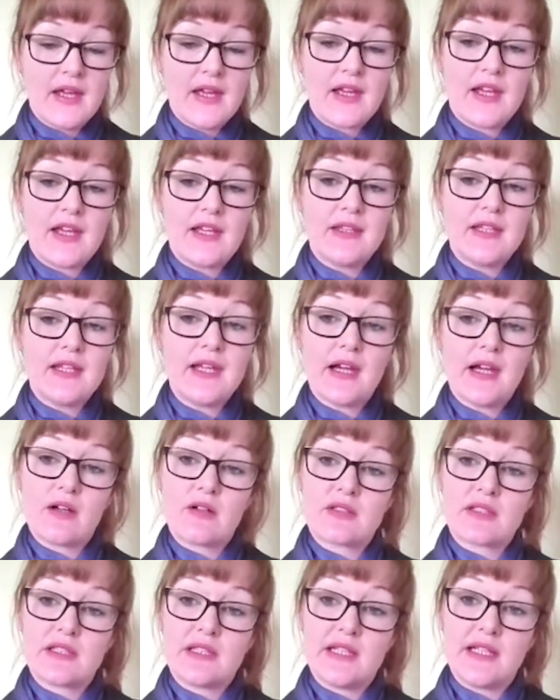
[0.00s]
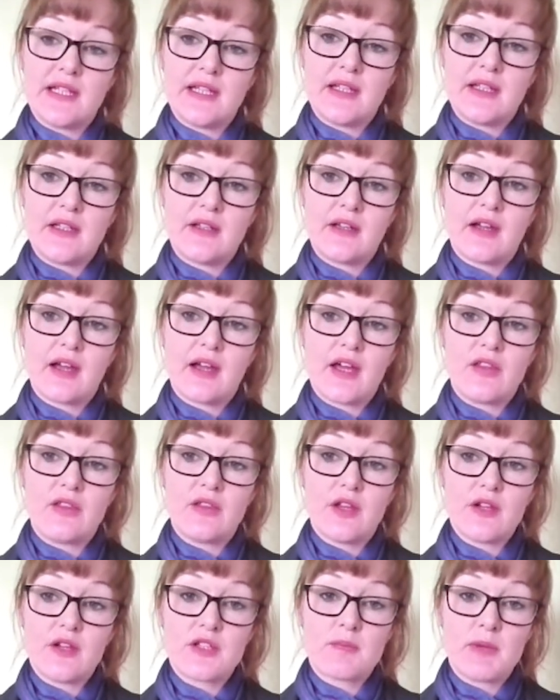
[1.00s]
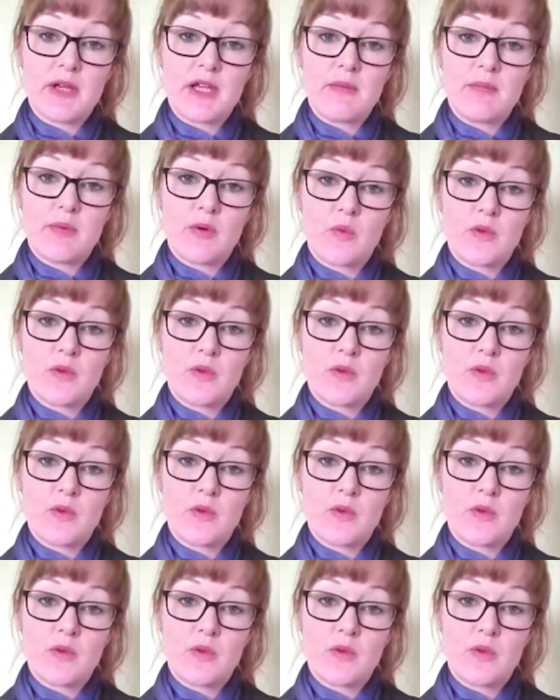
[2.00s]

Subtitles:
In the elderly and those people